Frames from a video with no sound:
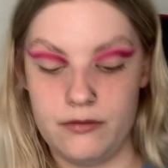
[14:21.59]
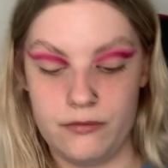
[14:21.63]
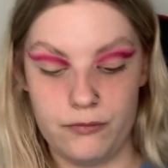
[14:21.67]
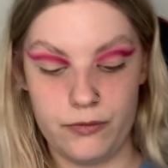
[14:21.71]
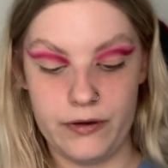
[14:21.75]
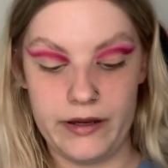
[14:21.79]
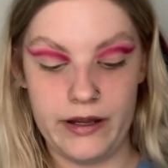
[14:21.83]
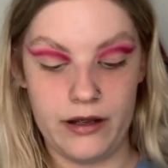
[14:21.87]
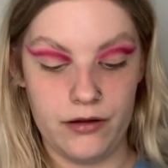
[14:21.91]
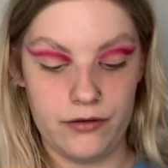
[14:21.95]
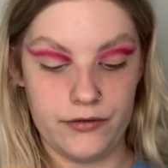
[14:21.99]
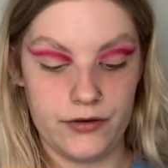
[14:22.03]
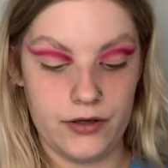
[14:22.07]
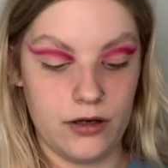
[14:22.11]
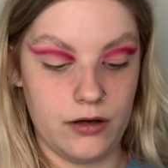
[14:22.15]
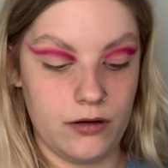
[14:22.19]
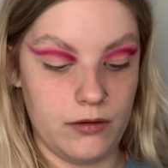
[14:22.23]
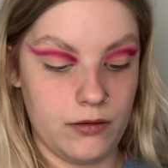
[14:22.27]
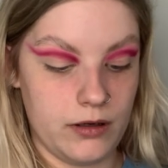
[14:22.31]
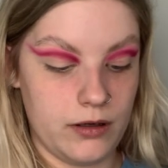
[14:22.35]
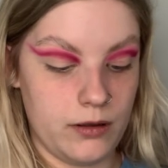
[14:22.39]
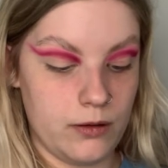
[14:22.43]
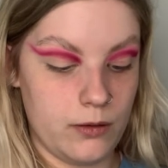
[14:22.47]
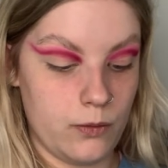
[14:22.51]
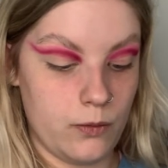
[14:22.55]
we all
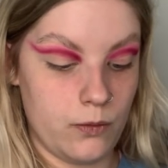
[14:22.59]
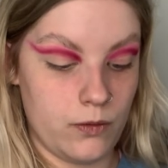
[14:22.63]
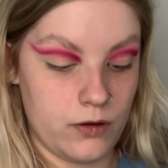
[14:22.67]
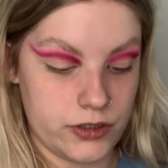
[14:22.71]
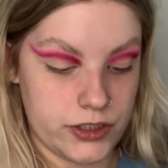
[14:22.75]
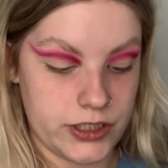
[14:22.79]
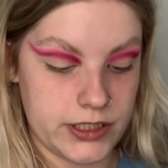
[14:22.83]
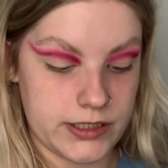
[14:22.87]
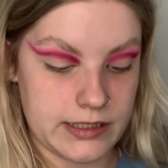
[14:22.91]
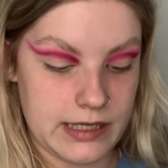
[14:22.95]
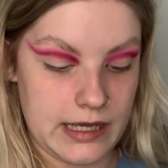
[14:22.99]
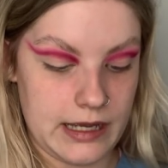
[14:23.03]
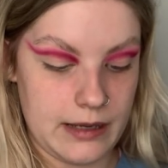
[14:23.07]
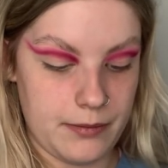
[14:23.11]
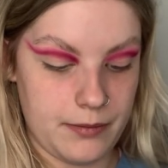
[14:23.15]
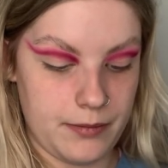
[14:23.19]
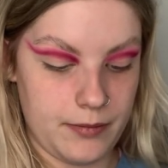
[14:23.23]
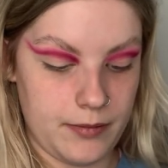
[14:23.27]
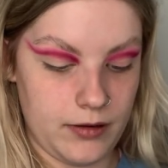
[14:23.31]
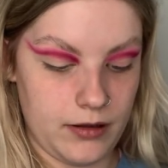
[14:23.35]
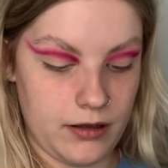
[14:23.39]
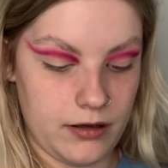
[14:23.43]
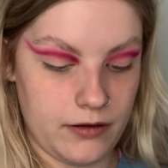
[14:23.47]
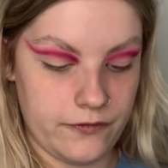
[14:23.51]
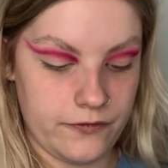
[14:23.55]
know what she's
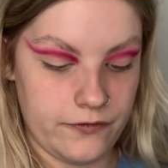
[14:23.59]
capable